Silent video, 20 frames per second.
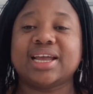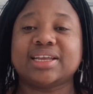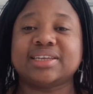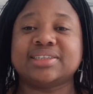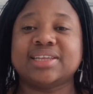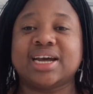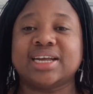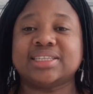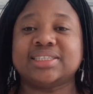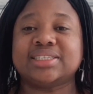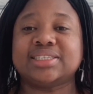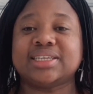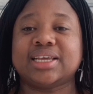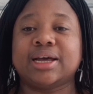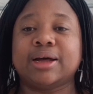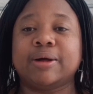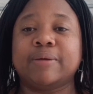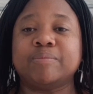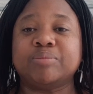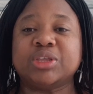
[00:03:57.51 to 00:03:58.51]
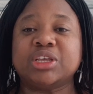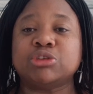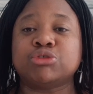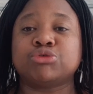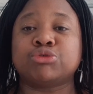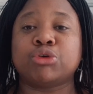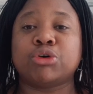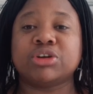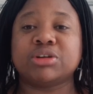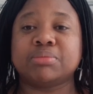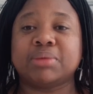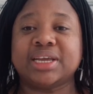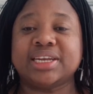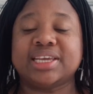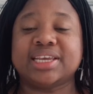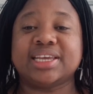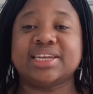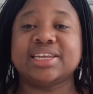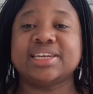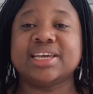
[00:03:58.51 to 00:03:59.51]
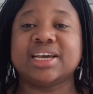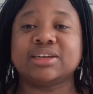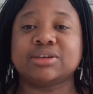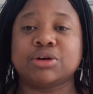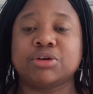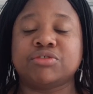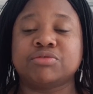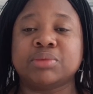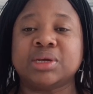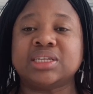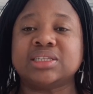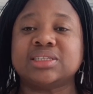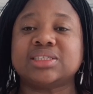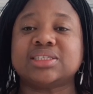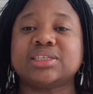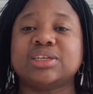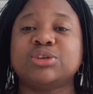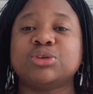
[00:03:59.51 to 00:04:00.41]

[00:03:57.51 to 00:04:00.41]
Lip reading: that is run by the Canadian government.